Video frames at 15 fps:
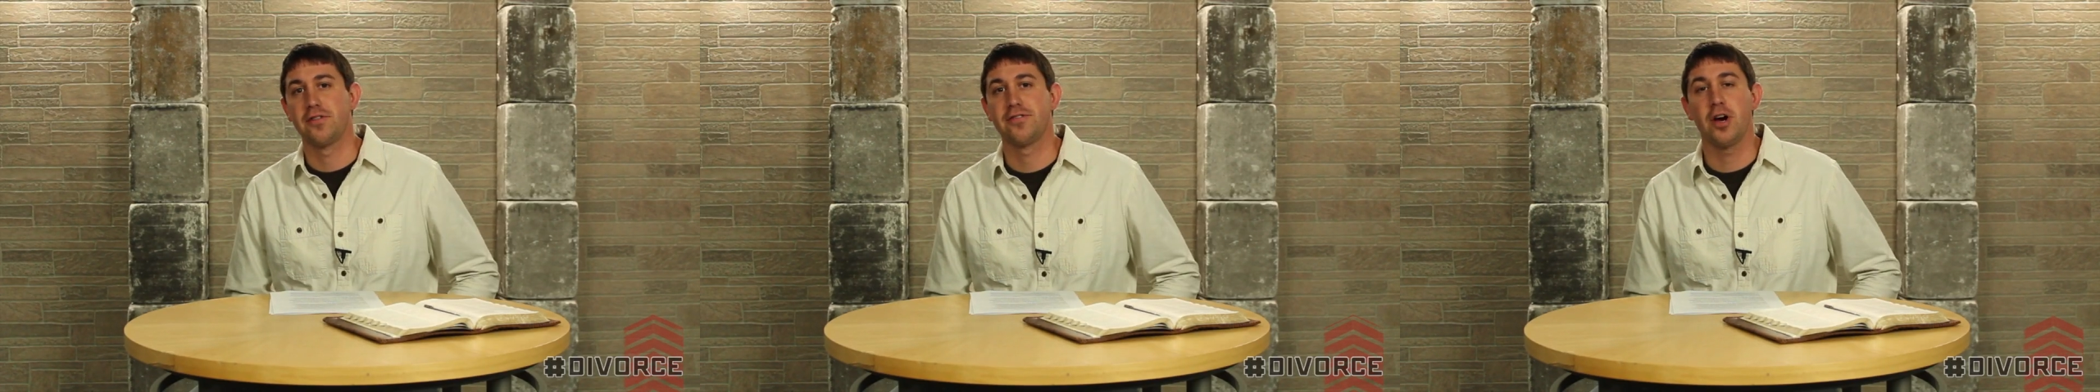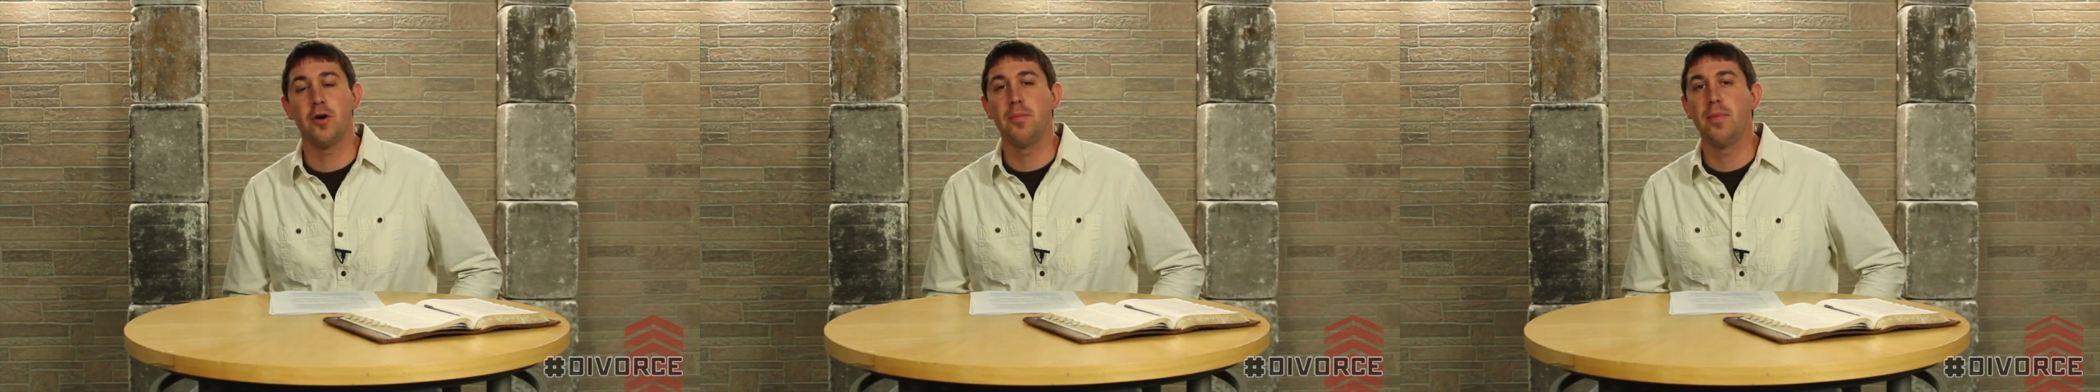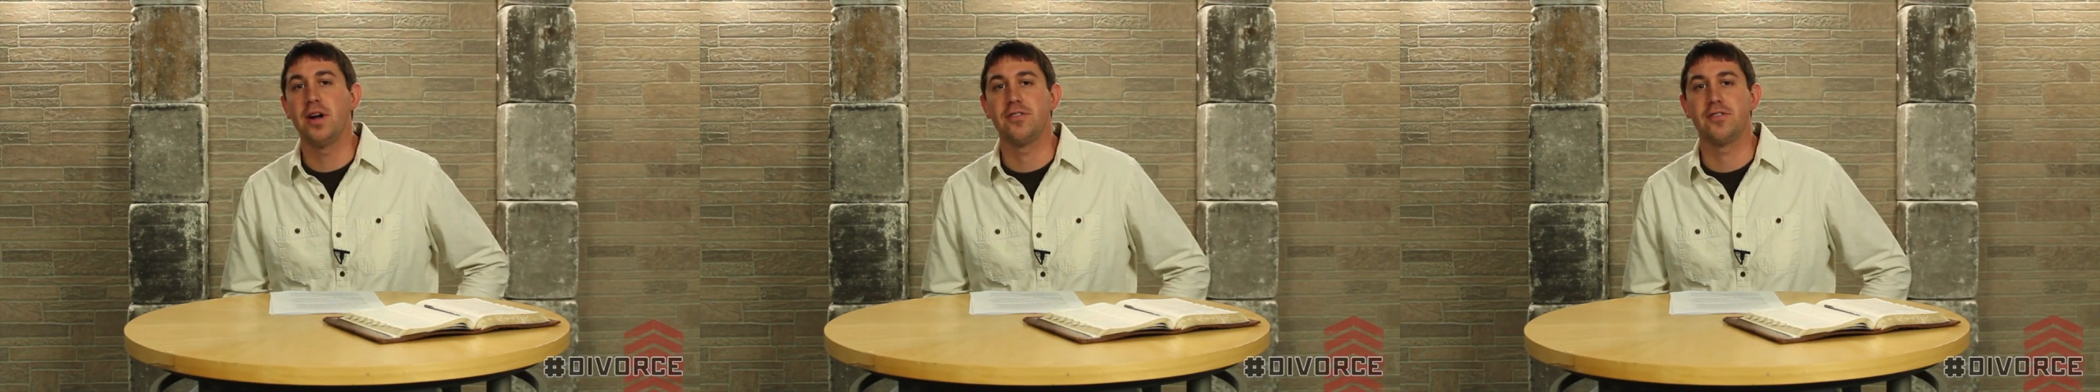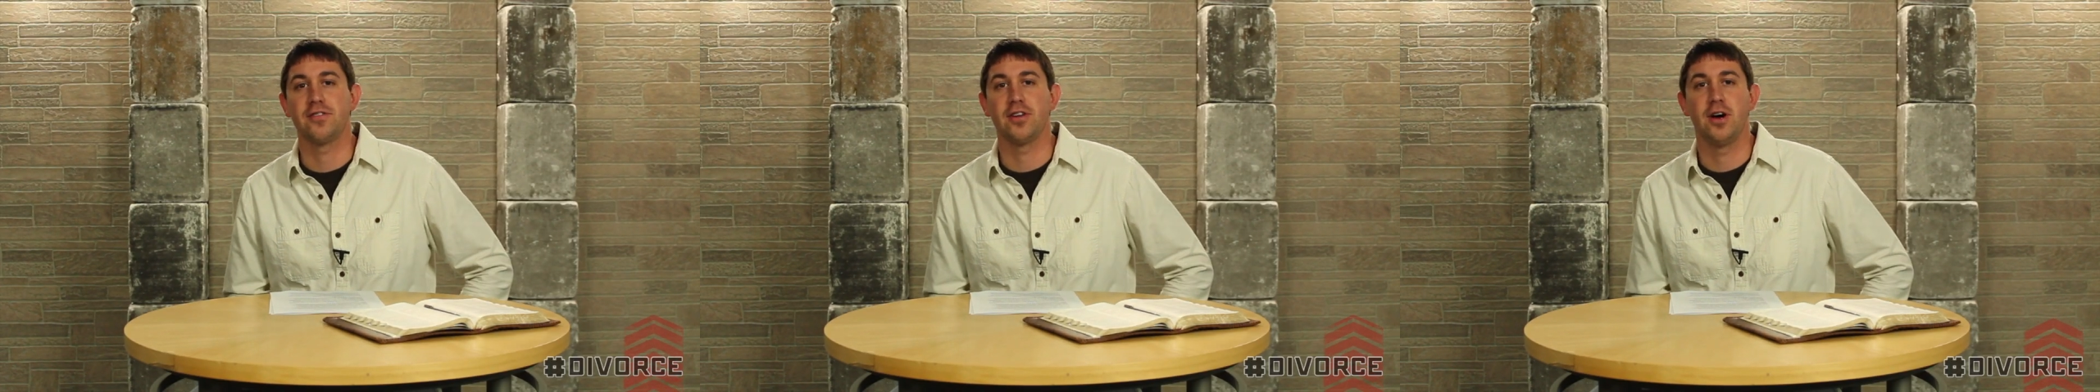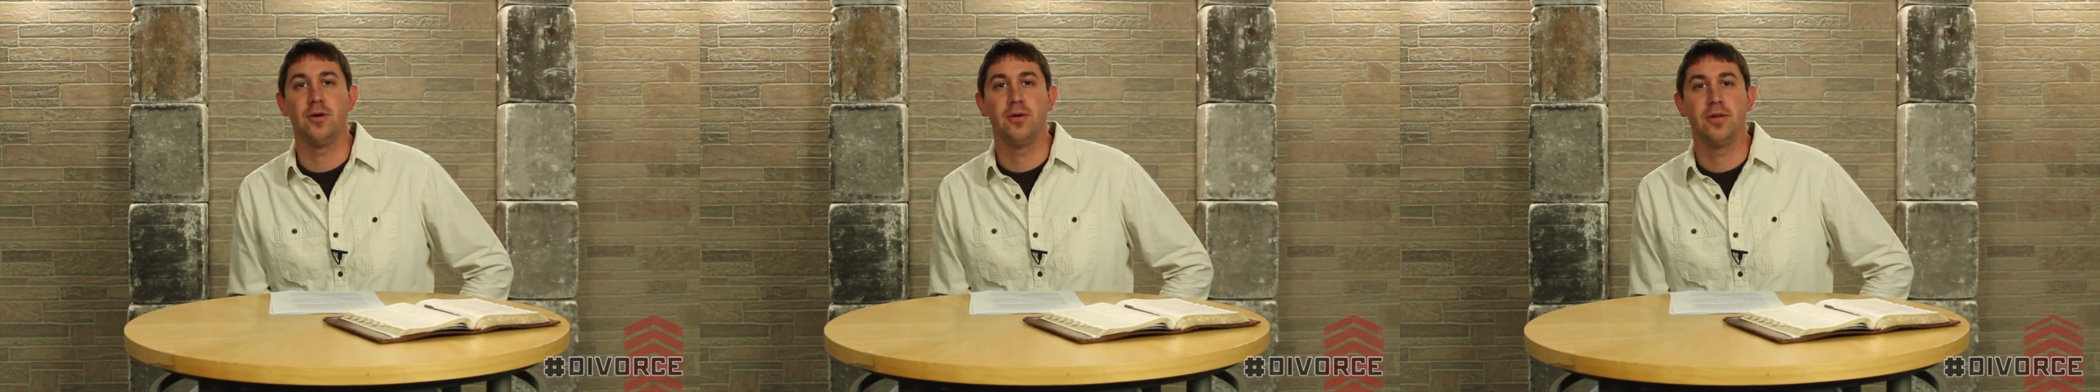so much
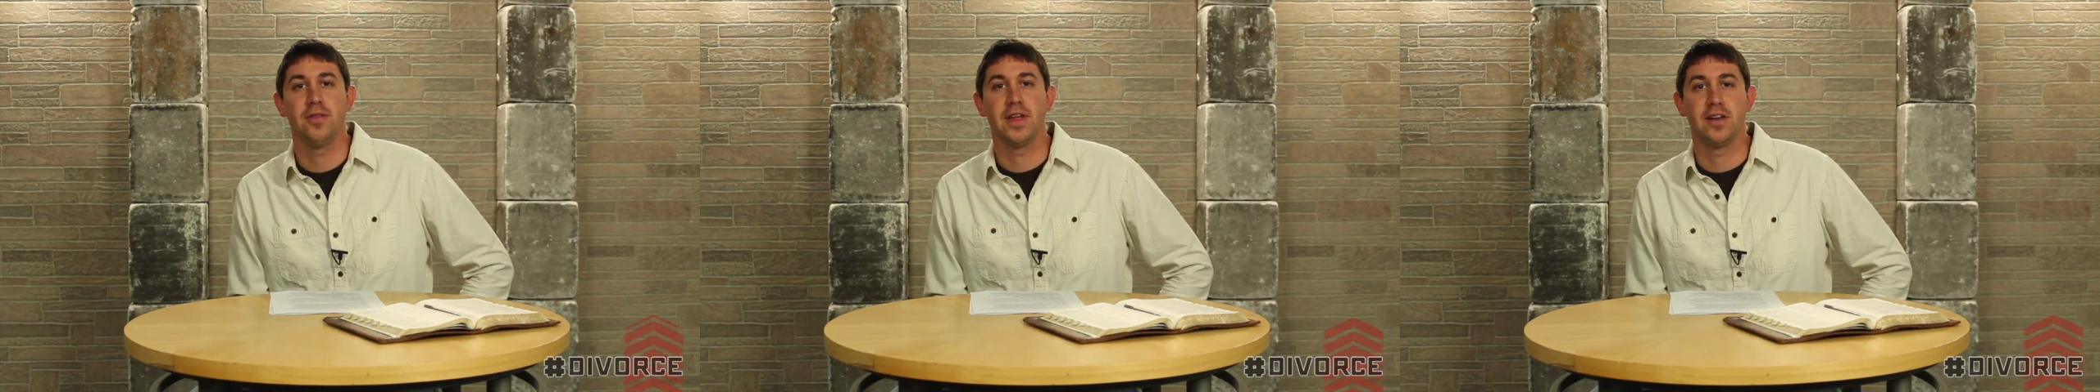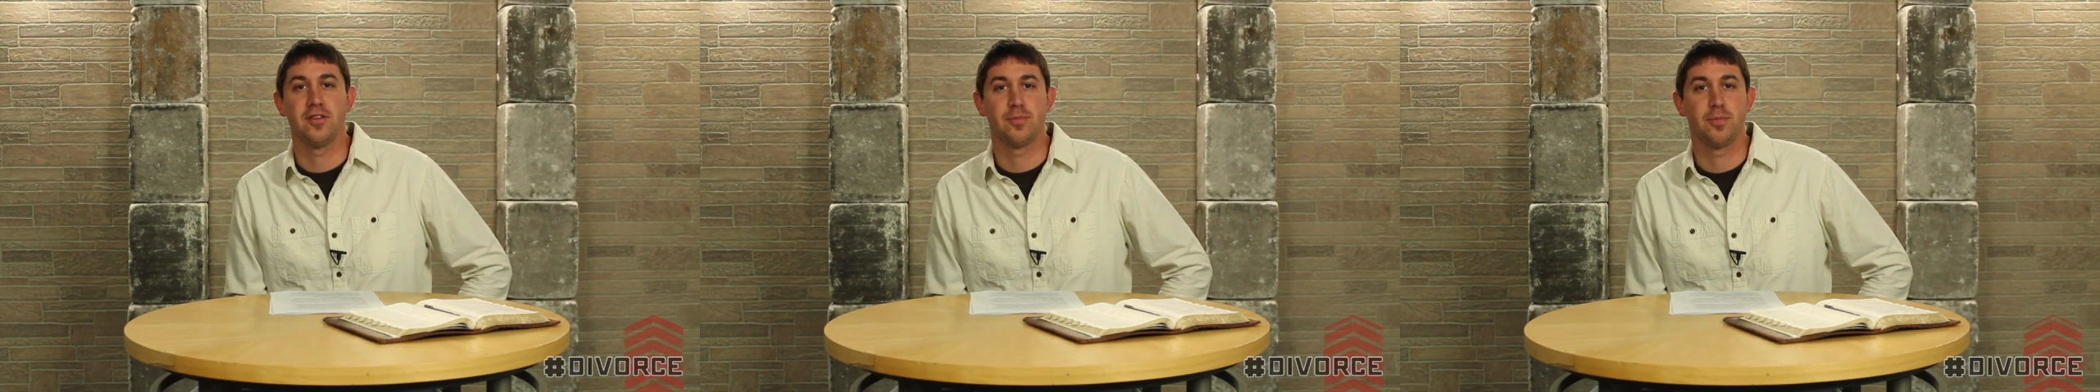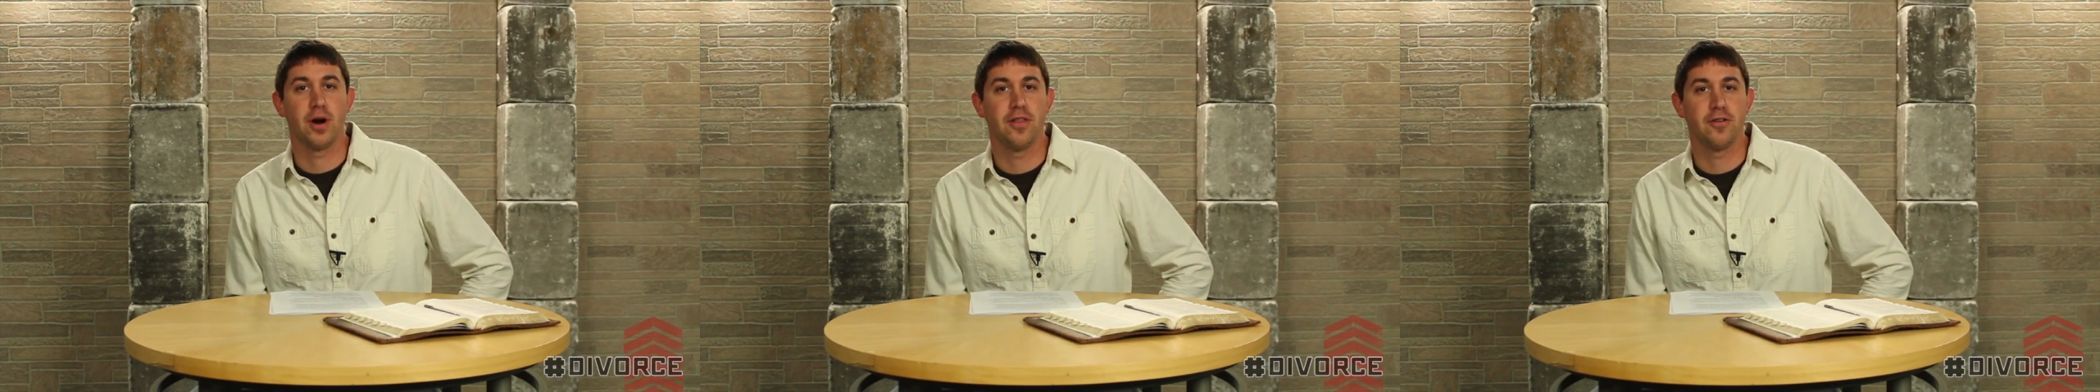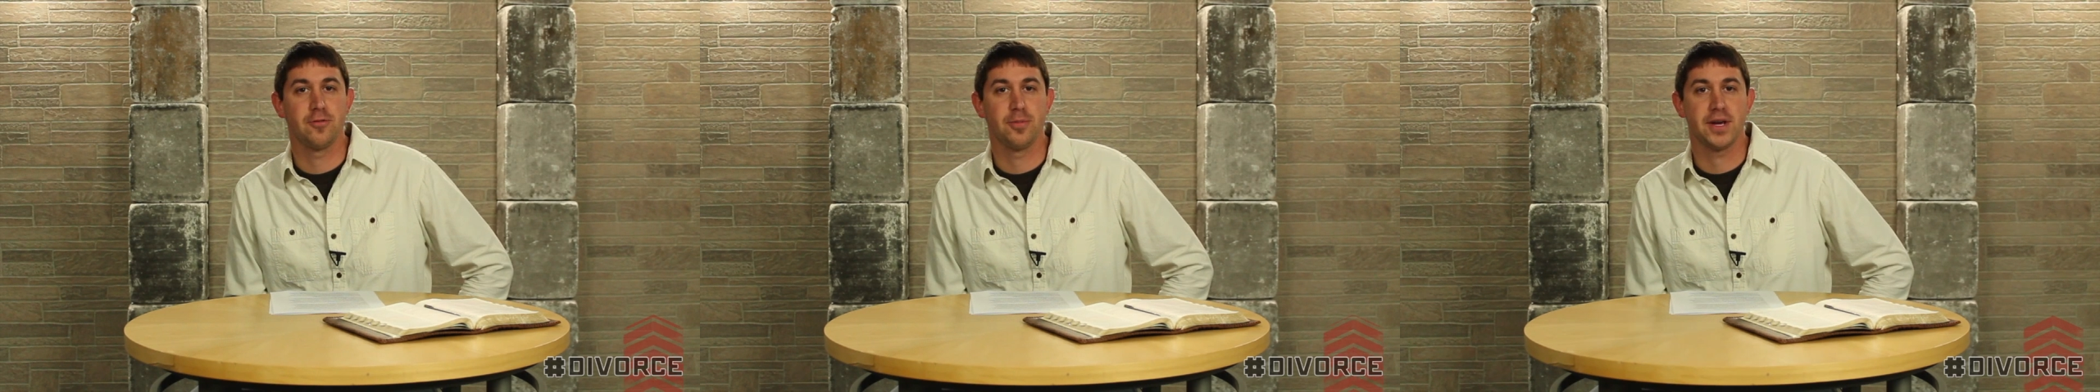so that his brothers